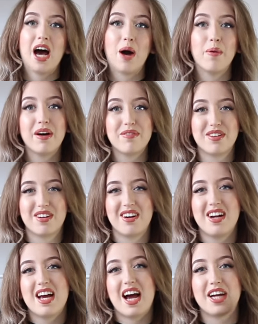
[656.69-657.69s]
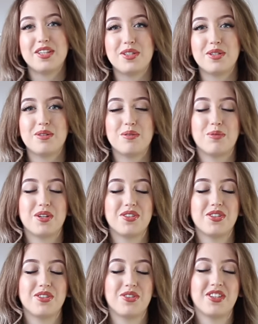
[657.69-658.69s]
However, I do want
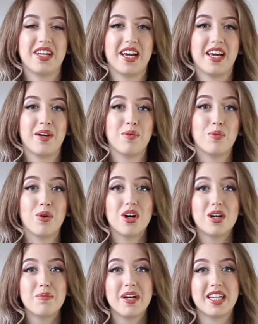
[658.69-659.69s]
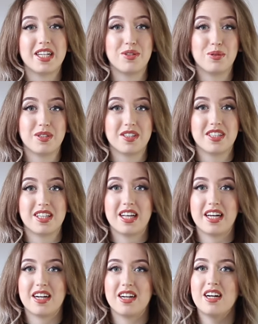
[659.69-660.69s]
to stay warm and I do want to
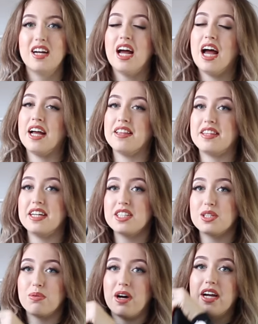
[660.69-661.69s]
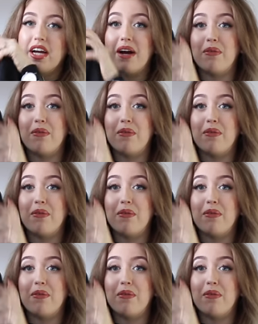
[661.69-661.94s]
layer. And that's why